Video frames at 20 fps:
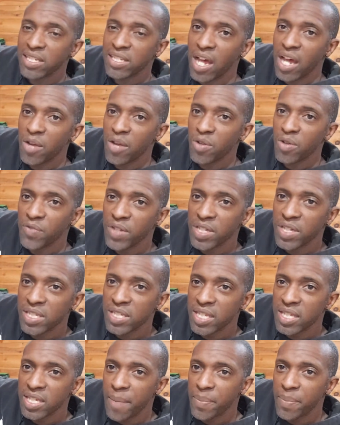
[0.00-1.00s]
I don't know if you can see
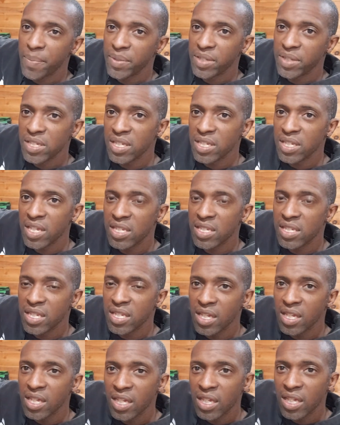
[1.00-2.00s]
that, but this is,
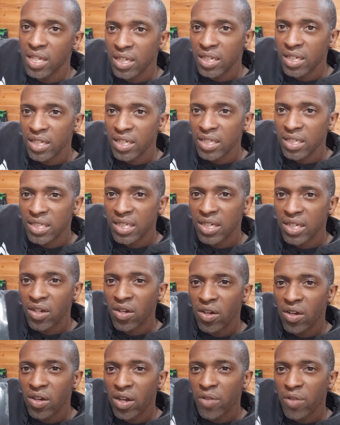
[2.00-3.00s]
oh,
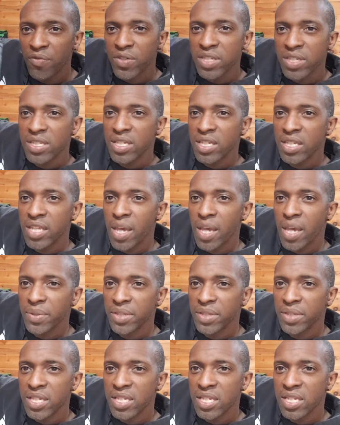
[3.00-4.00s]
I don't know if you can see that, but
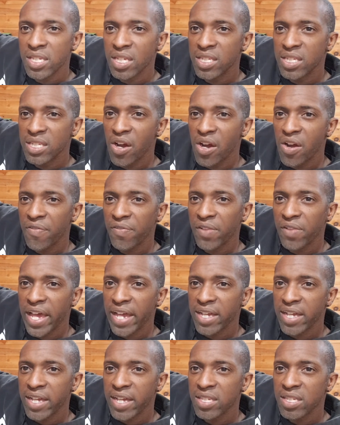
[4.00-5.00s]
this is a
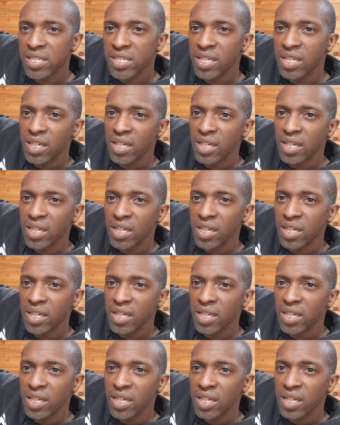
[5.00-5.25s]
TerraFlex.